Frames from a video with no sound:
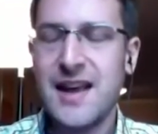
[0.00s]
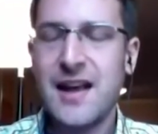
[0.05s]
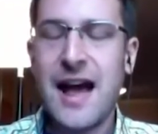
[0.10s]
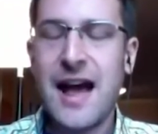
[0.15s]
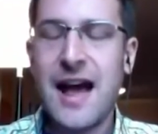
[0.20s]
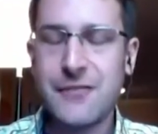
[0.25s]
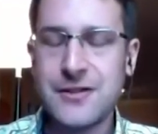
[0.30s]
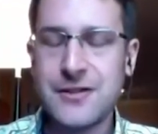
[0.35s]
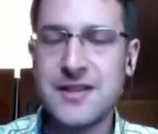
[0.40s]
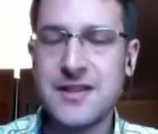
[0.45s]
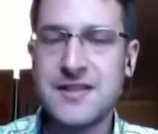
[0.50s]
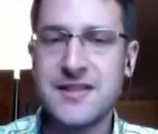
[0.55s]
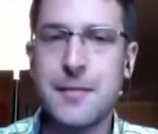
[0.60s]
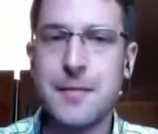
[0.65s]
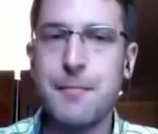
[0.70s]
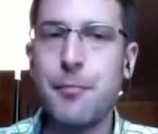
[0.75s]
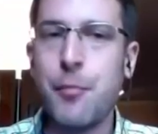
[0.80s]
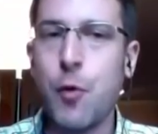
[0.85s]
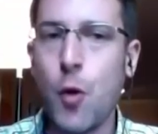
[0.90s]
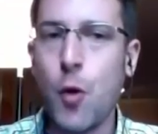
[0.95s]
Obviously, it's
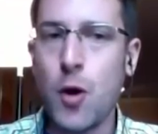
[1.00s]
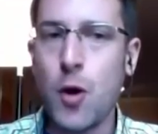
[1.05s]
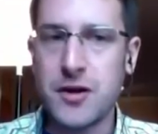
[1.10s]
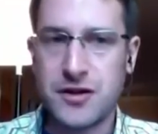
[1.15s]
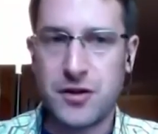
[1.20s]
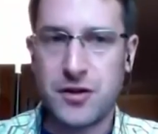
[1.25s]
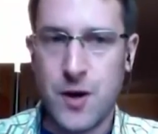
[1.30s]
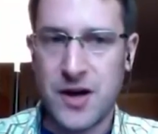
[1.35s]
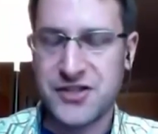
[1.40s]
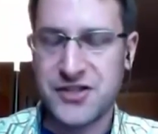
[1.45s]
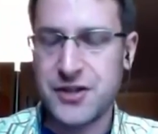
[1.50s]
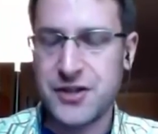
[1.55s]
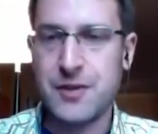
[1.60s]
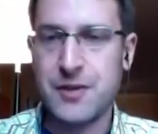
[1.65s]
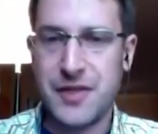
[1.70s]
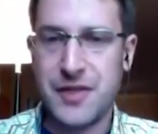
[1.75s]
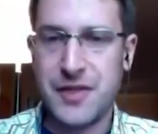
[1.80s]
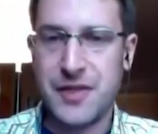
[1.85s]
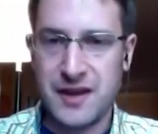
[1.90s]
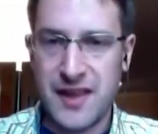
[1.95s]
an important question
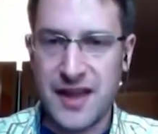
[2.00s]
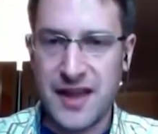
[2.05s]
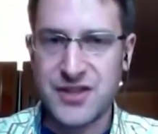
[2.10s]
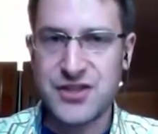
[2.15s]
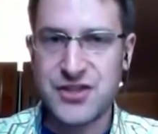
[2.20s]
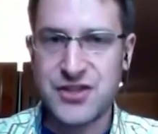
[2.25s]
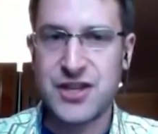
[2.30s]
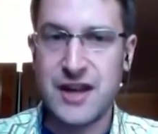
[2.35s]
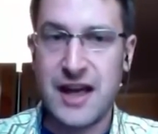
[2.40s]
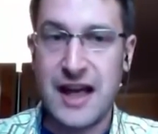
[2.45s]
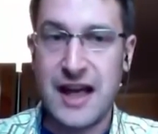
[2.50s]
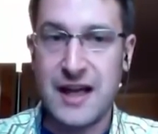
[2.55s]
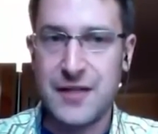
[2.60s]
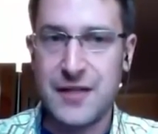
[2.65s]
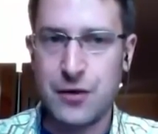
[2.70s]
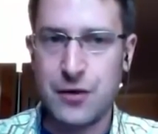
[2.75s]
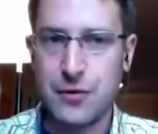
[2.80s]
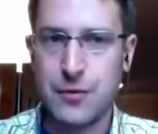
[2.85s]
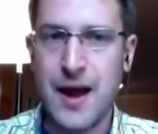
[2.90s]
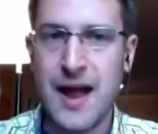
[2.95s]
with the election
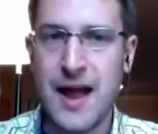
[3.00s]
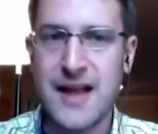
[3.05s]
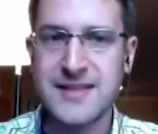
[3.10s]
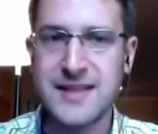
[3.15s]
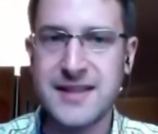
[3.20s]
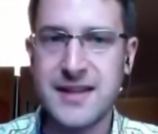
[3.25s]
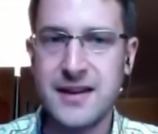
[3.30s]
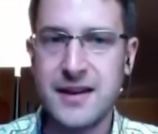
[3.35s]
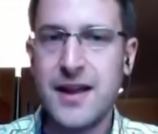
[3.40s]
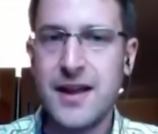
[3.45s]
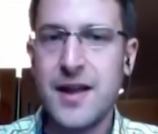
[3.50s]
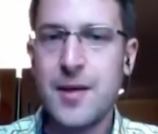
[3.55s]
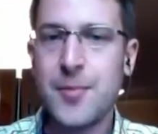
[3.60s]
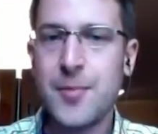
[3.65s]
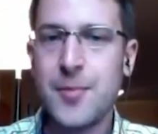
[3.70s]
on the horizon,